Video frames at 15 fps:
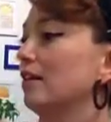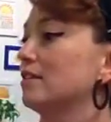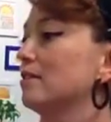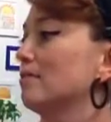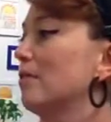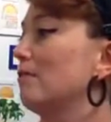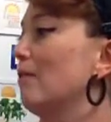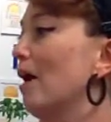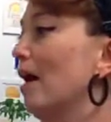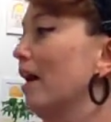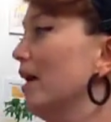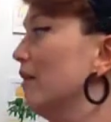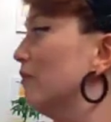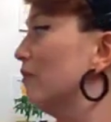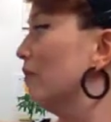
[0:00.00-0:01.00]
at some of
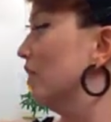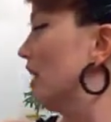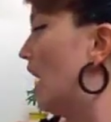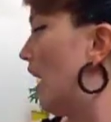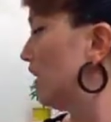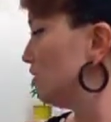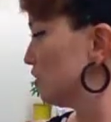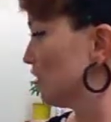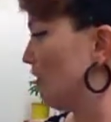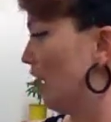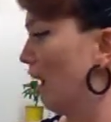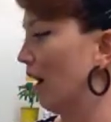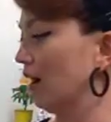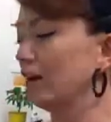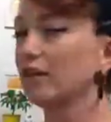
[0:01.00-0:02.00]
my
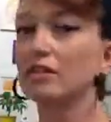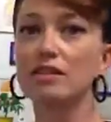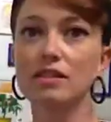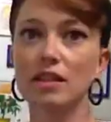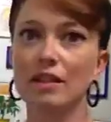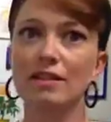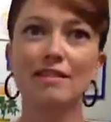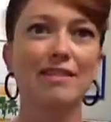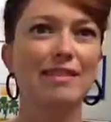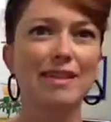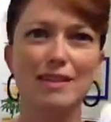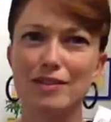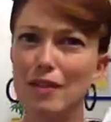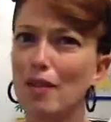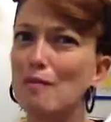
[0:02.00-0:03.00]
flashcards.
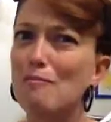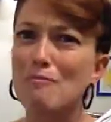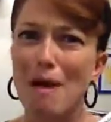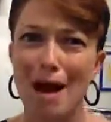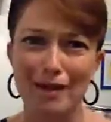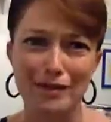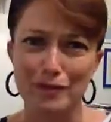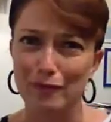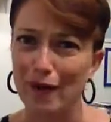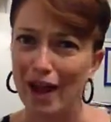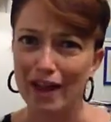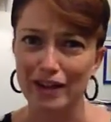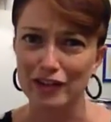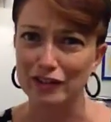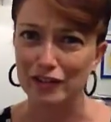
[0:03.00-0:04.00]
These are the best
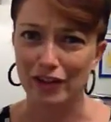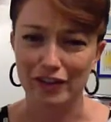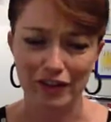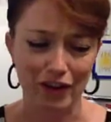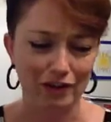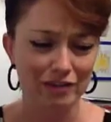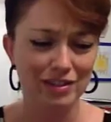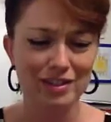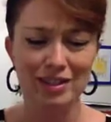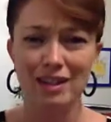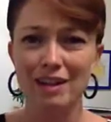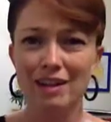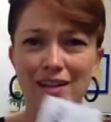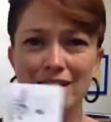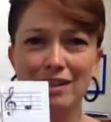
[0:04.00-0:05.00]
way to drill notes.
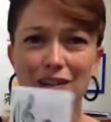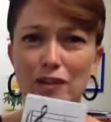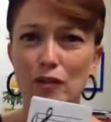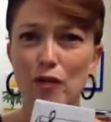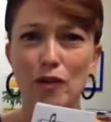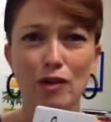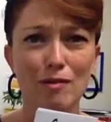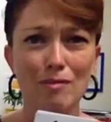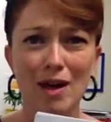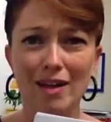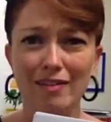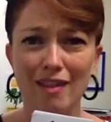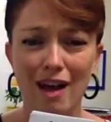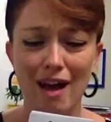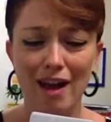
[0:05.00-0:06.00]
You can order them
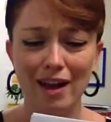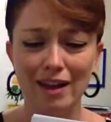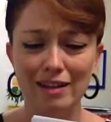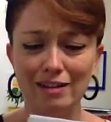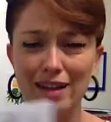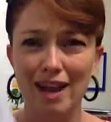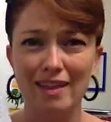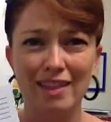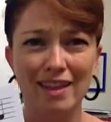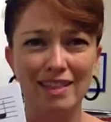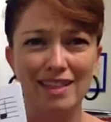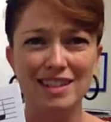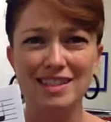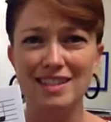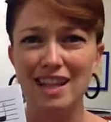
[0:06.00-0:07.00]
online. I think
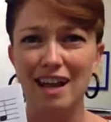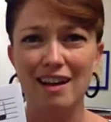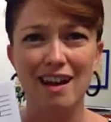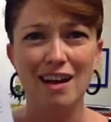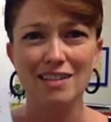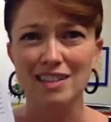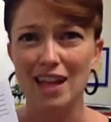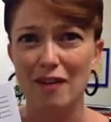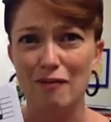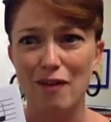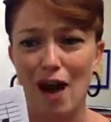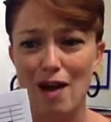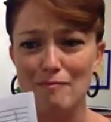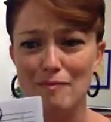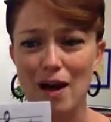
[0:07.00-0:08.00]
this set costs like
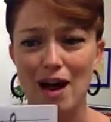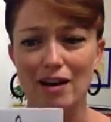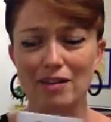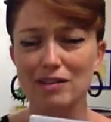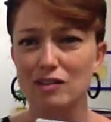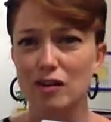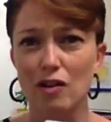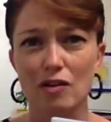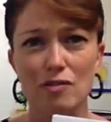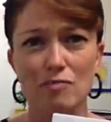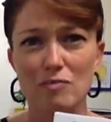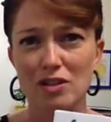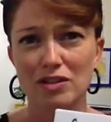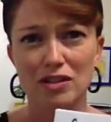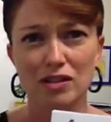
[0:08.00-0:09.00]
five bucks. Go to a
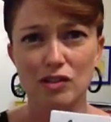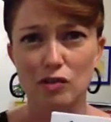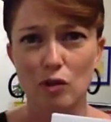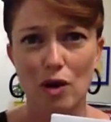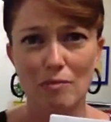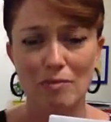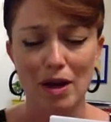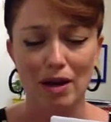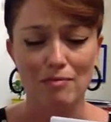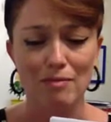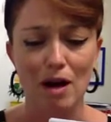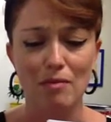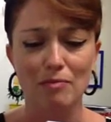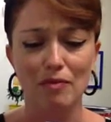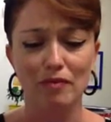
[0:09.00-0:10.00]
music store and pick them
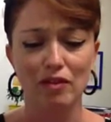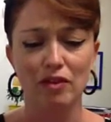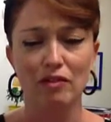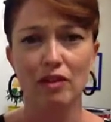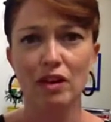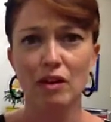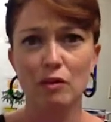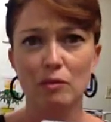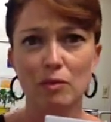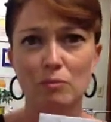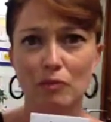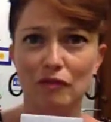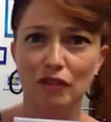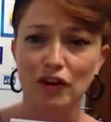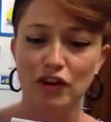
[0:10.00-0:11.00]
up if you would
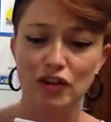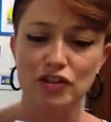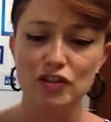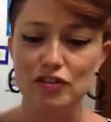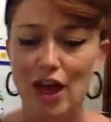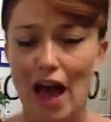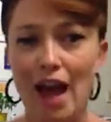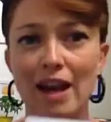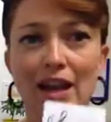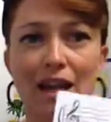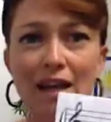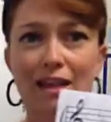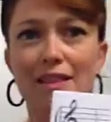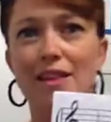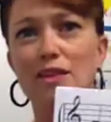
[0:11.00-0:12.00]
prefer to do that.
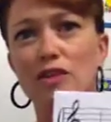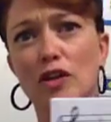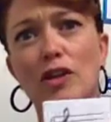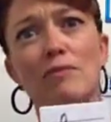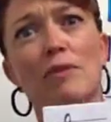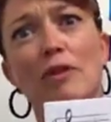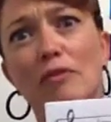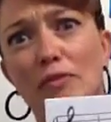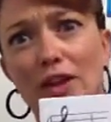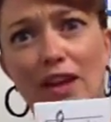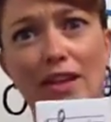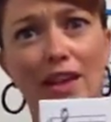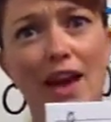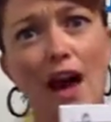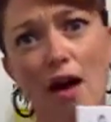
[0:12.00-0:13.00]
These are going to be
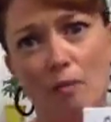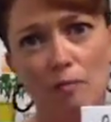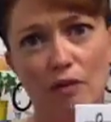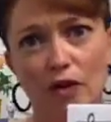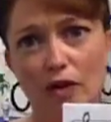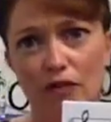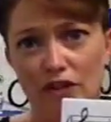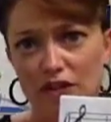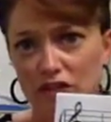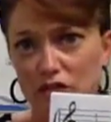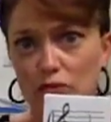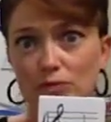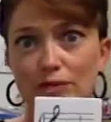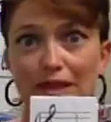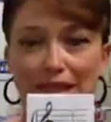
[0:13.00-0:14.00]
really helpful for
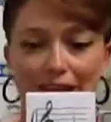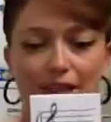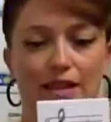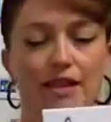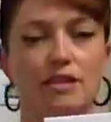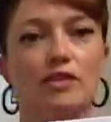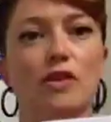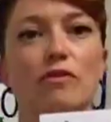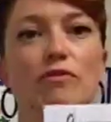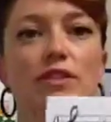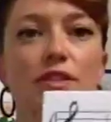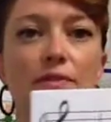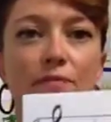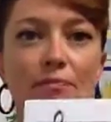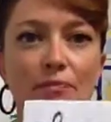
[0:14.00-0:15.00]
drilling these
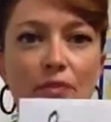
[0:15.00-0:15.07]
notes.